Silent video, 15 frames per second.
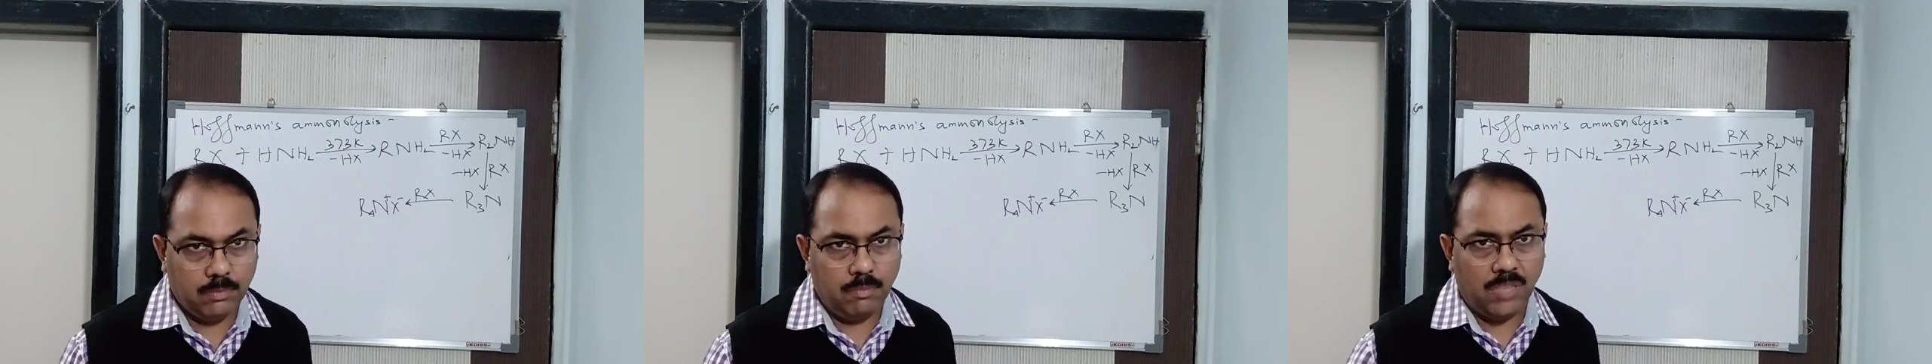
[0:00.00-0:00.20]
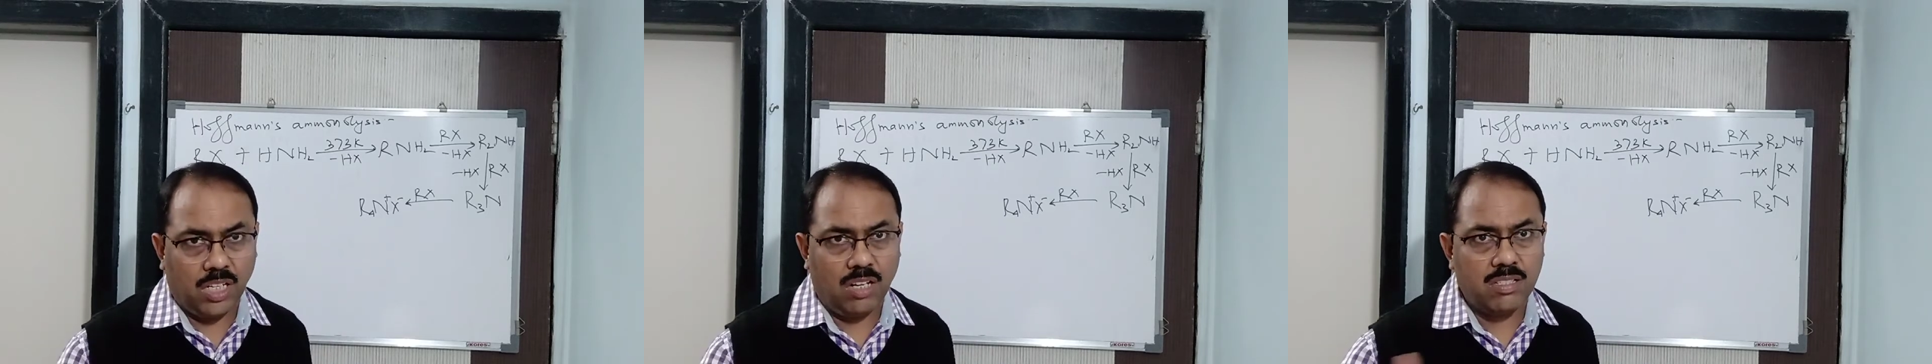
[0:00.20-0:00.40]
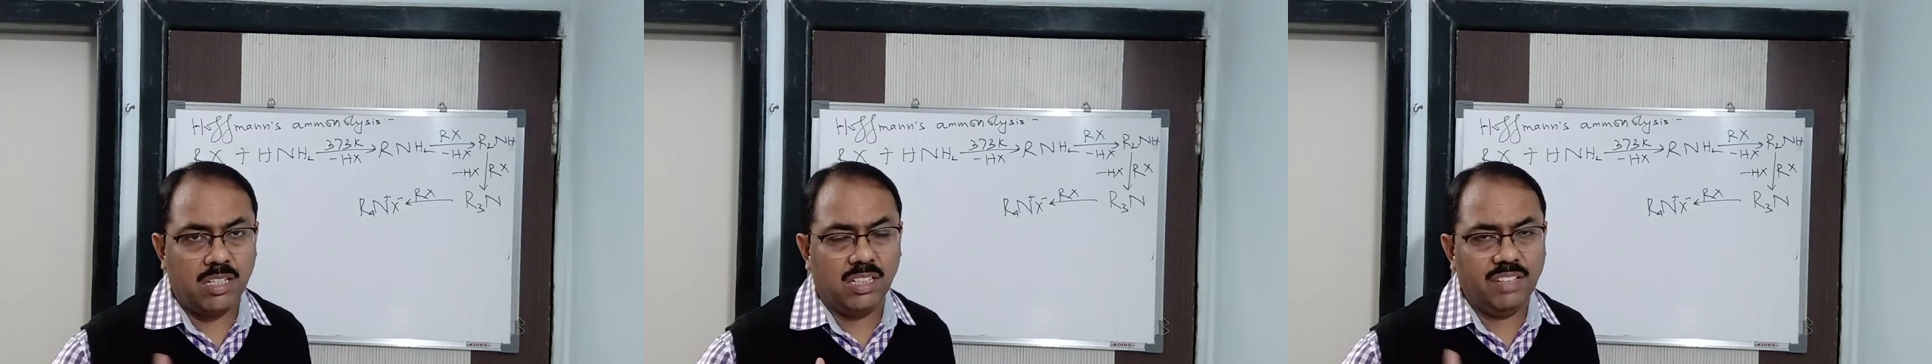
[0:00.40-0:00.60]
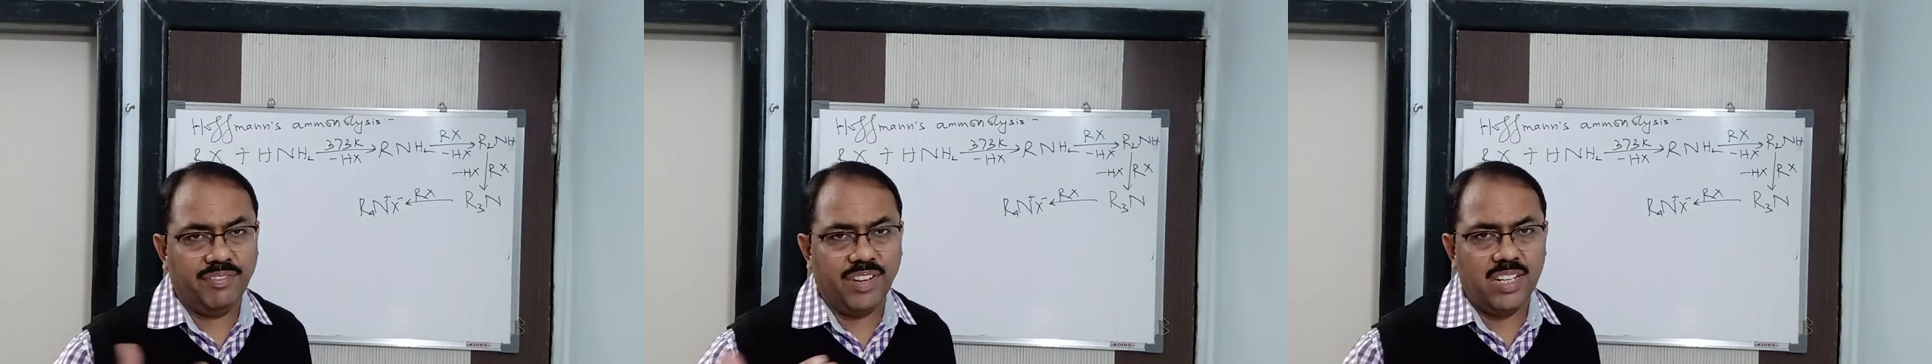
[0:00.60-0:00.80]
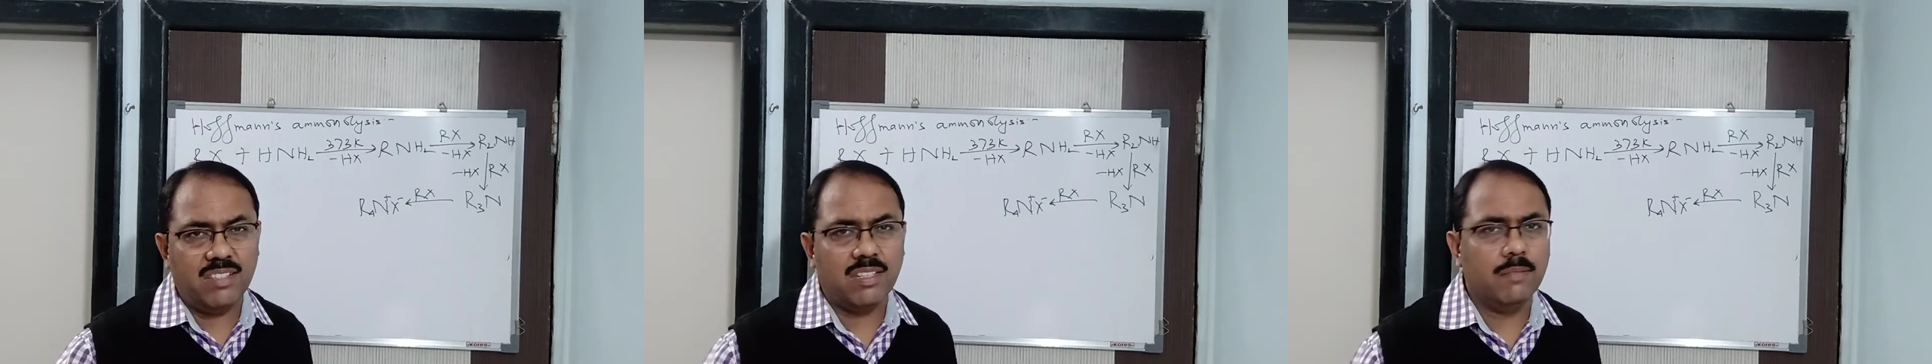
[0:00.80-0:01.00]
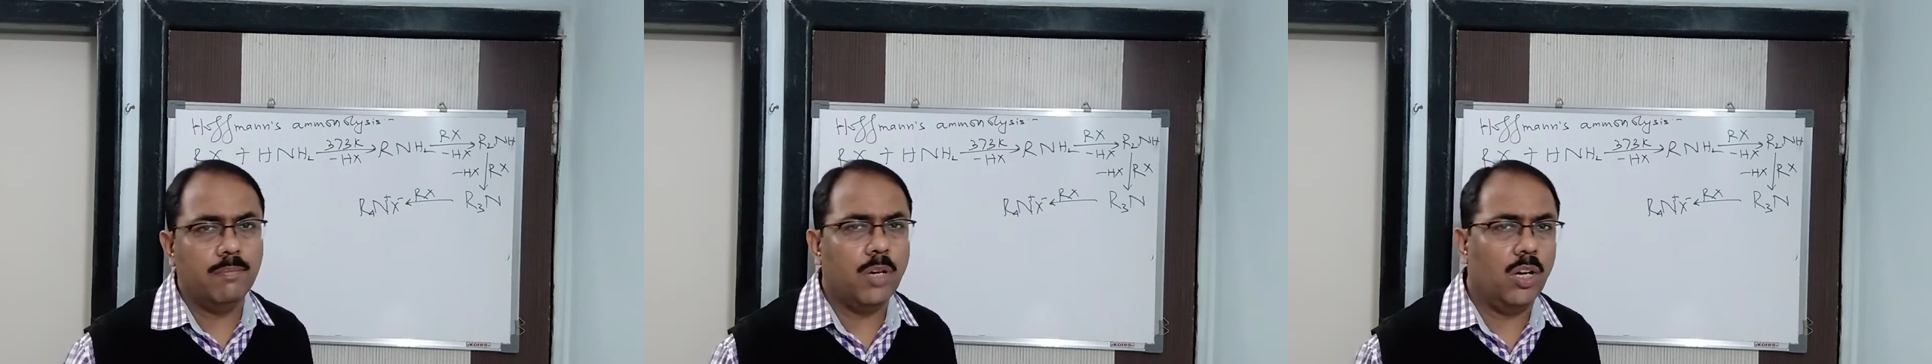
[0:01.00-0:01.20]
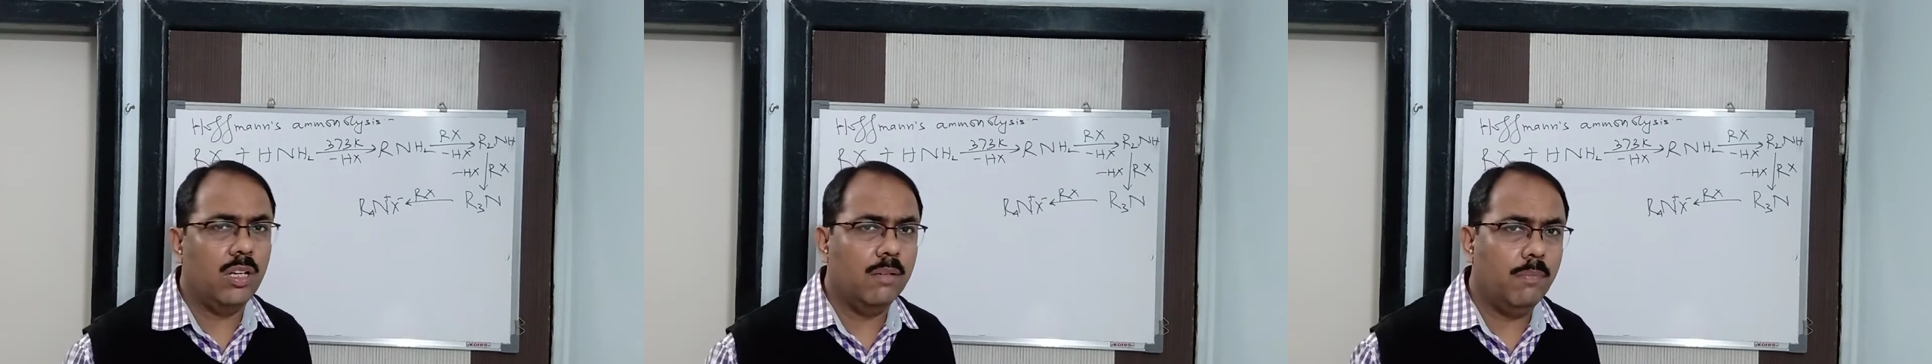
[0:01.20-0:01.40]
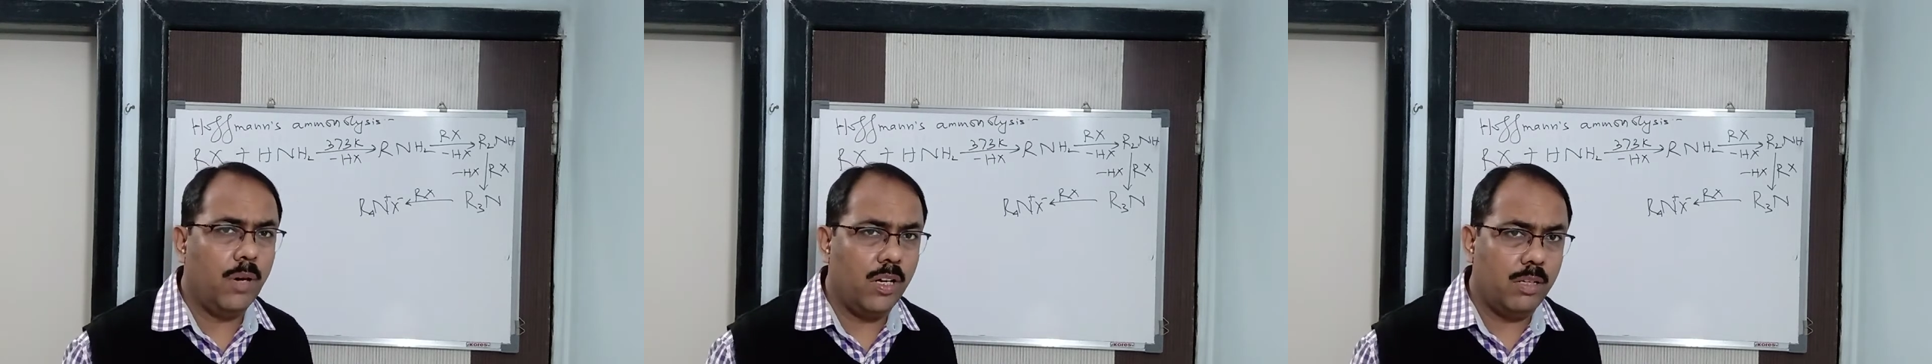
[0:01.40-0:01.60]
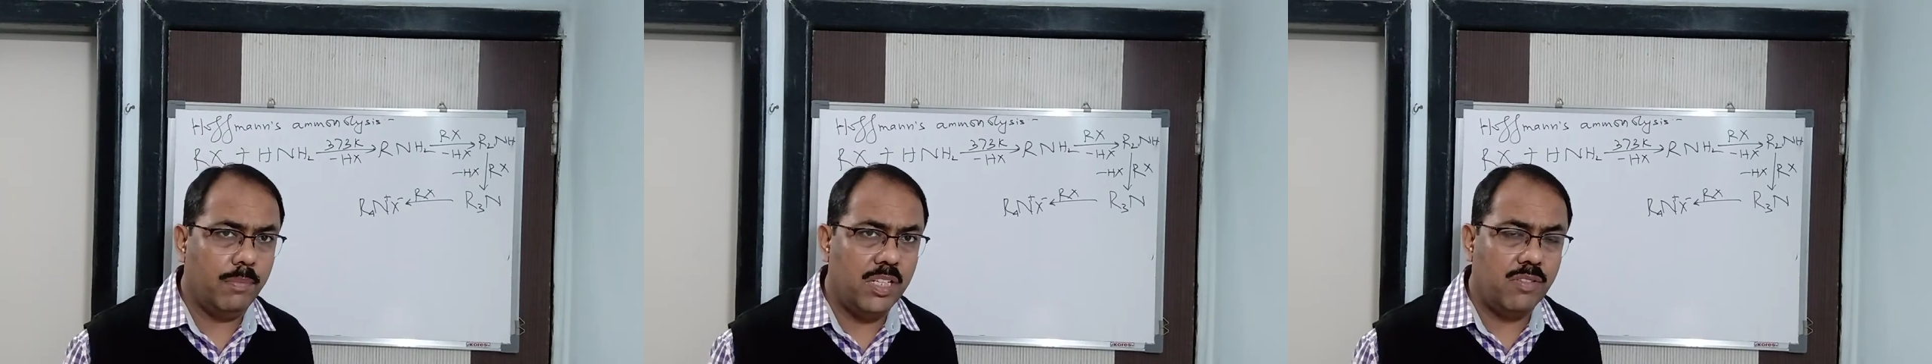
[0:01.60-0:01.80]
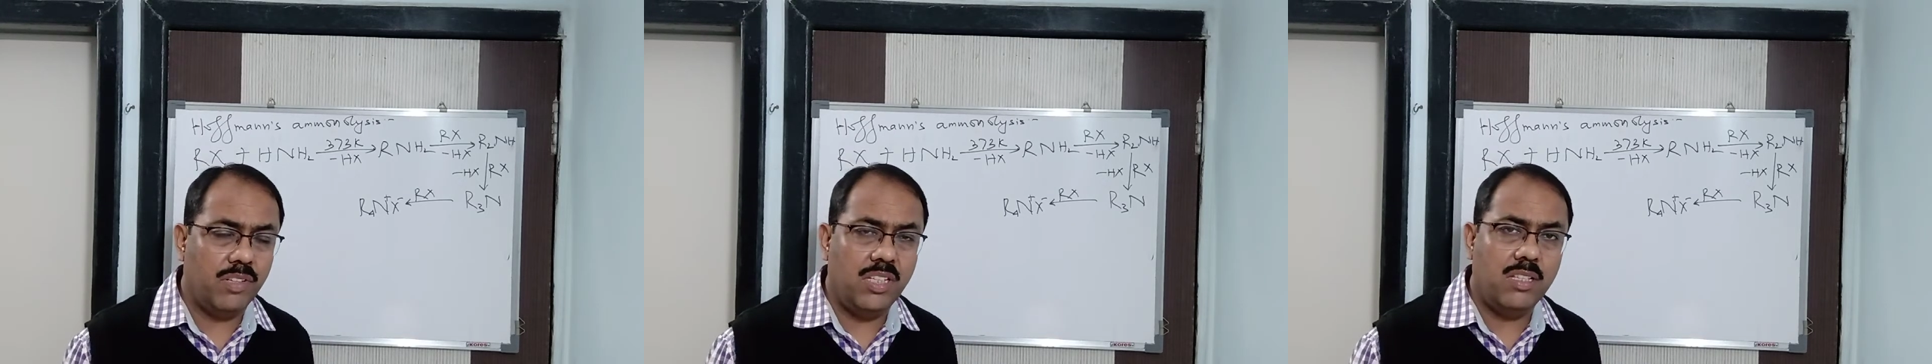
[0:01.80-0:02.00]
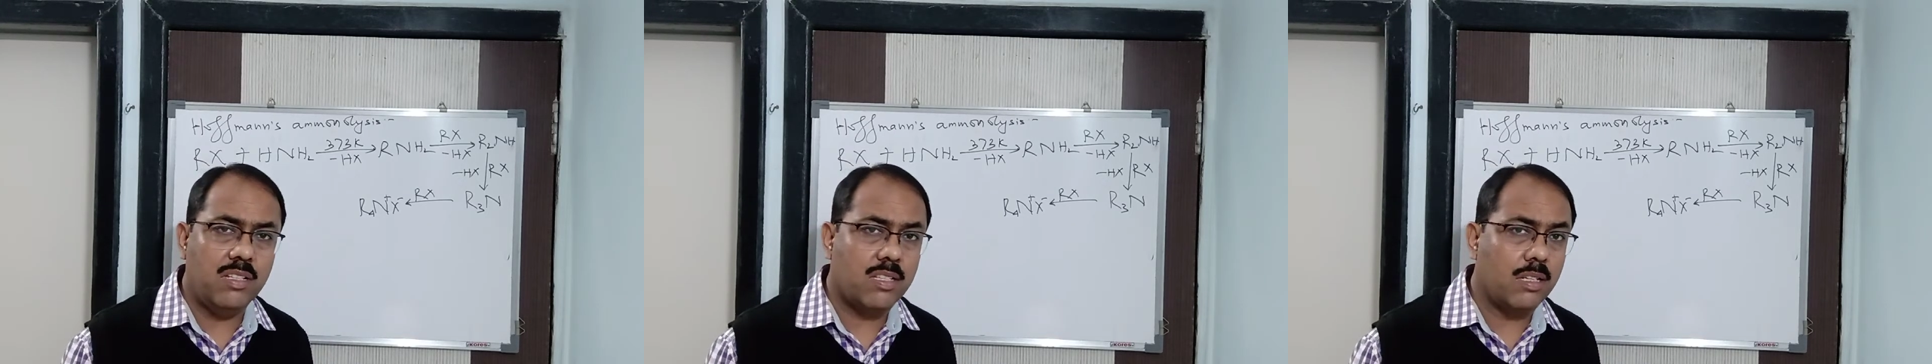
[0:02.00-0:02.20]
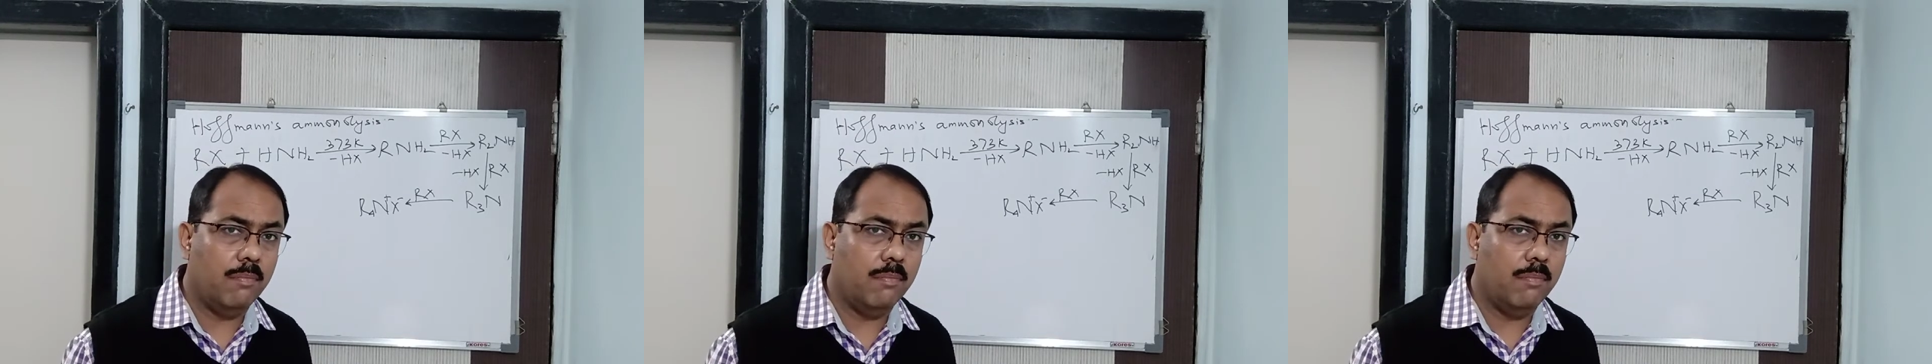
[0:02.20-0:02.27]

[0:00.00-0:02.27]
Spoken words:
Because the difference in boiling point between these